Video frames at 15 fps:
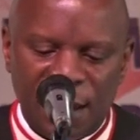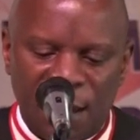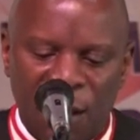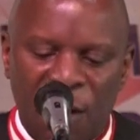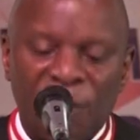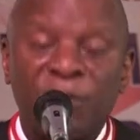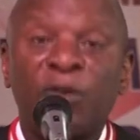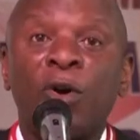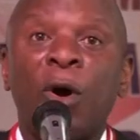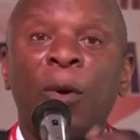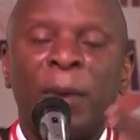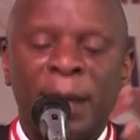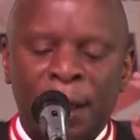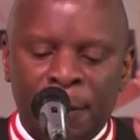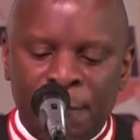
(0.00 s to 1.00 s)
of
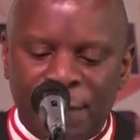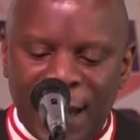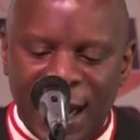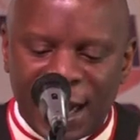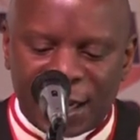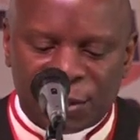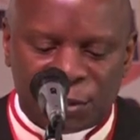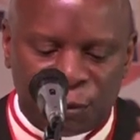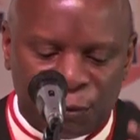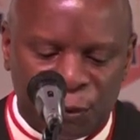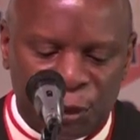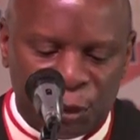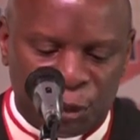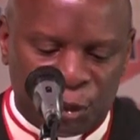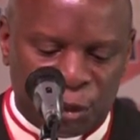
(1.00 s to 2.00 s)
going back to
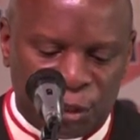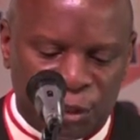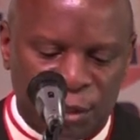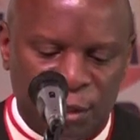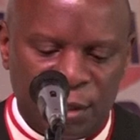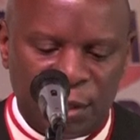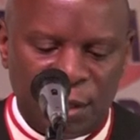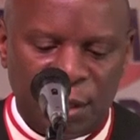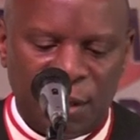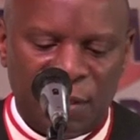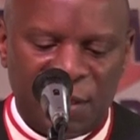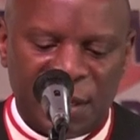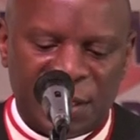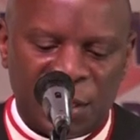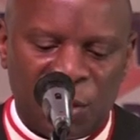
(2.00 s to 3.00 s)
fish
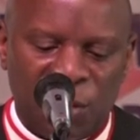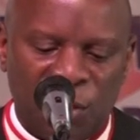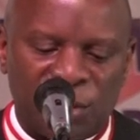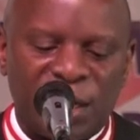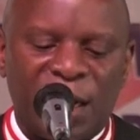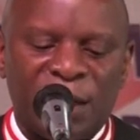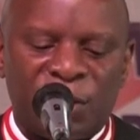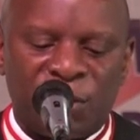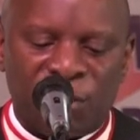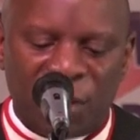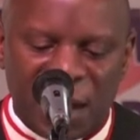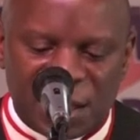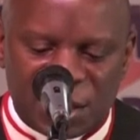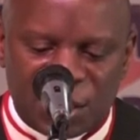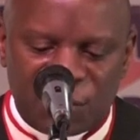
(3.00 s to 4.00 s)
that he got a
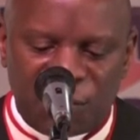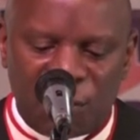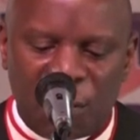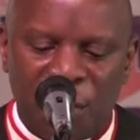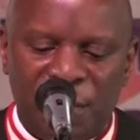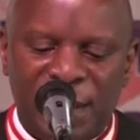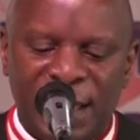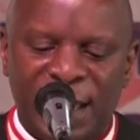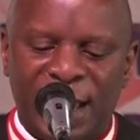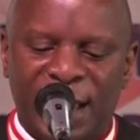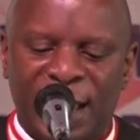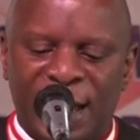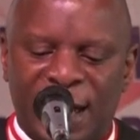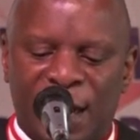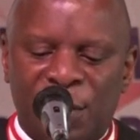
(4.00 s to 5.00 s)
transforming
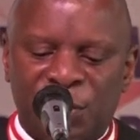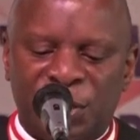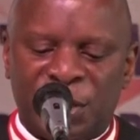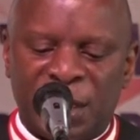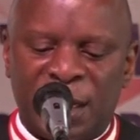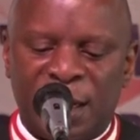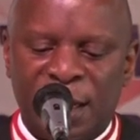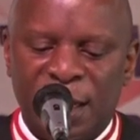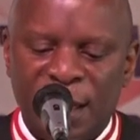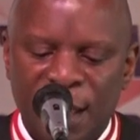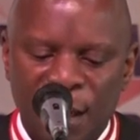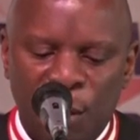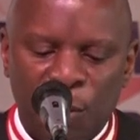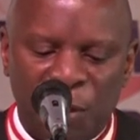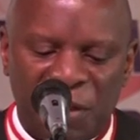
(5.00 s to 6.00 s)
encounter
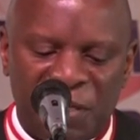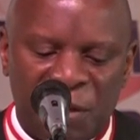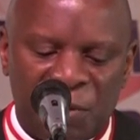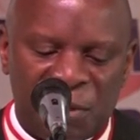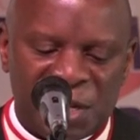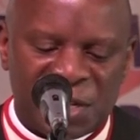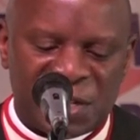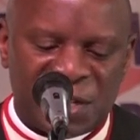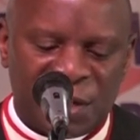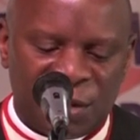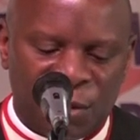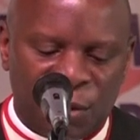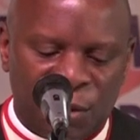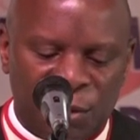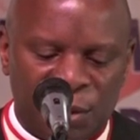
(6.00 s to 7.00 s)
with the
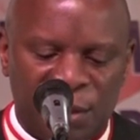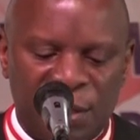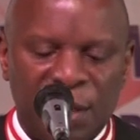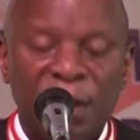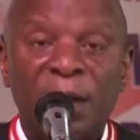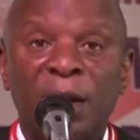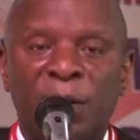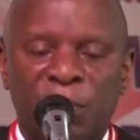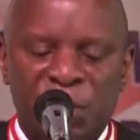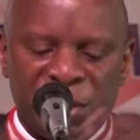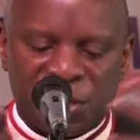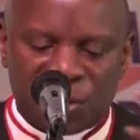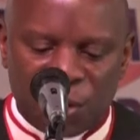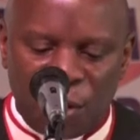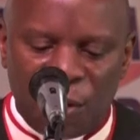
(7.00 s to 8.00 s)
risen Lord,
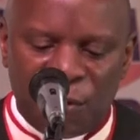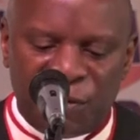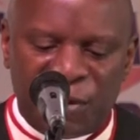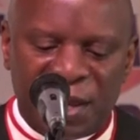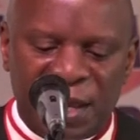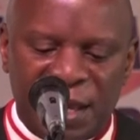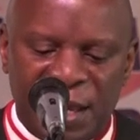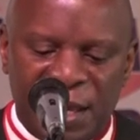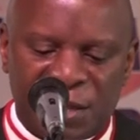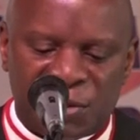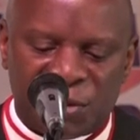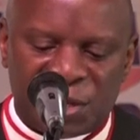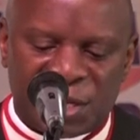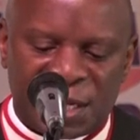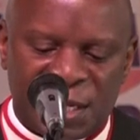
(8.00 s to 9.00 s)
resolving
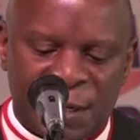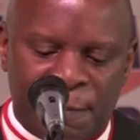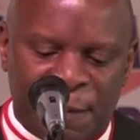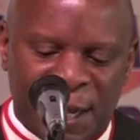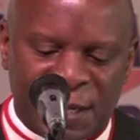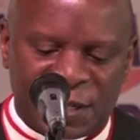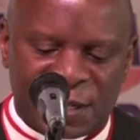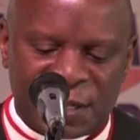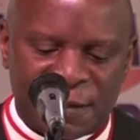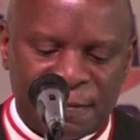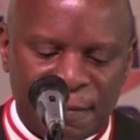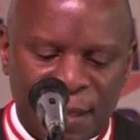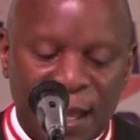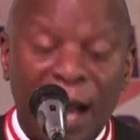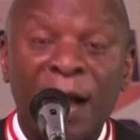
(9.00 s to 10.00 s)
his recent past
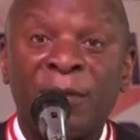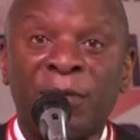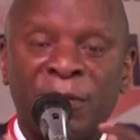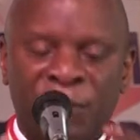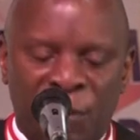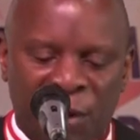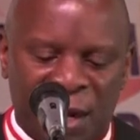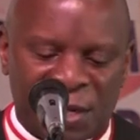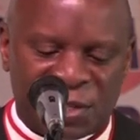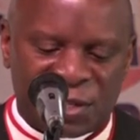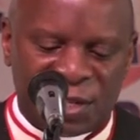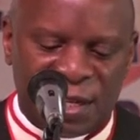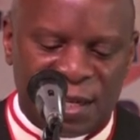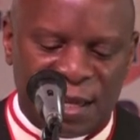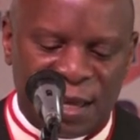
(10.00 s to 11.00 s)
and
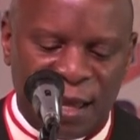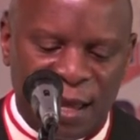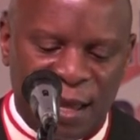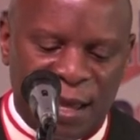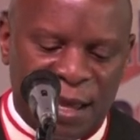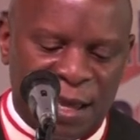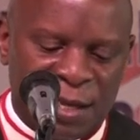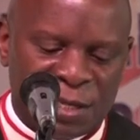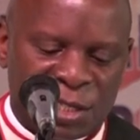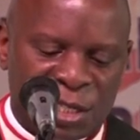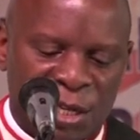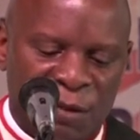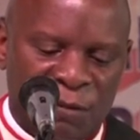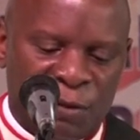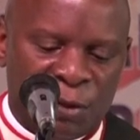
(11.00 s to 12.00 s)
refocusing
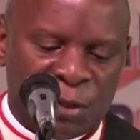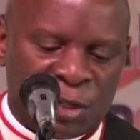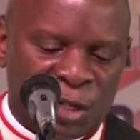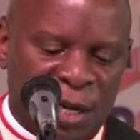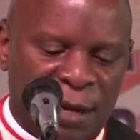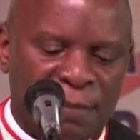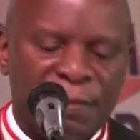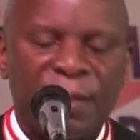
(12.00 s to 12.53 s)
his future.